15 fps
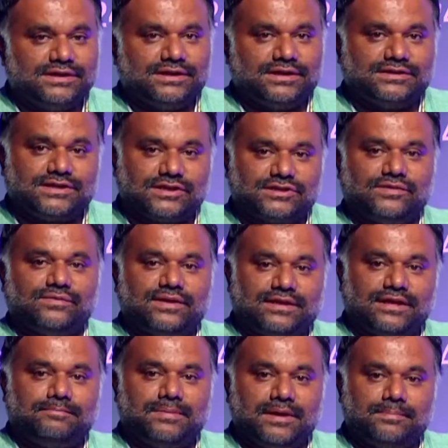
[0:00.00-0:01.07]
in such a way
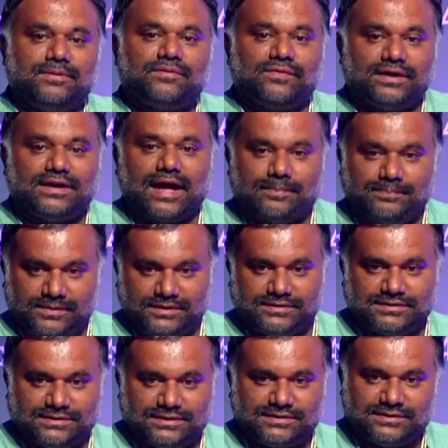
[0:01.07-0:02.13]
that people find
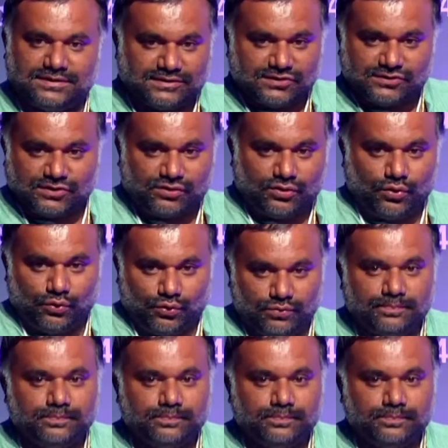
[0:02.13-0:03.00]
happiness in this? This is the goal.